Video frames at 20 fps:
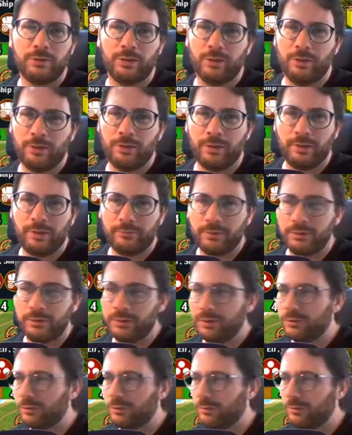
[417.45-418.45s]
You know, you have to
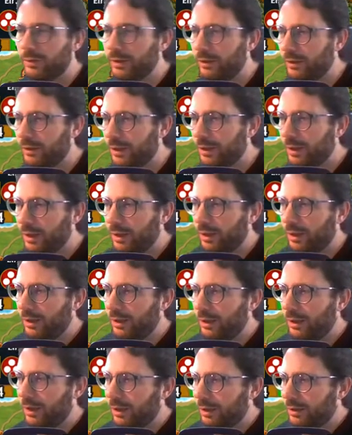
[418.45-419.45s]
deal with
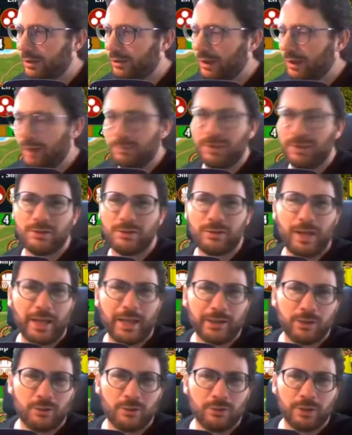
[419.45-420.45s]
a bunch of
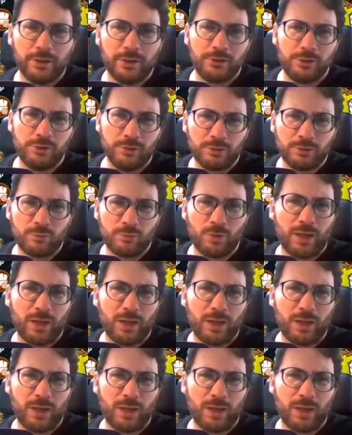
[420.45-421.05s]
technical issues.